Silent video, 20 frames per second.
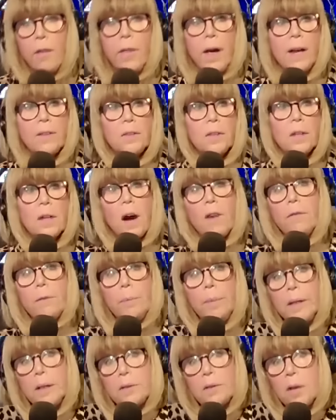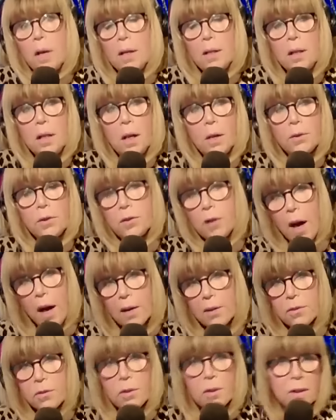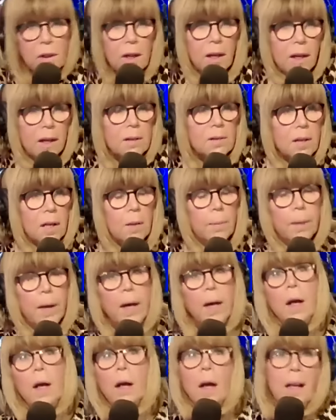that the government, you know, sucks. Go ahead, tell them that.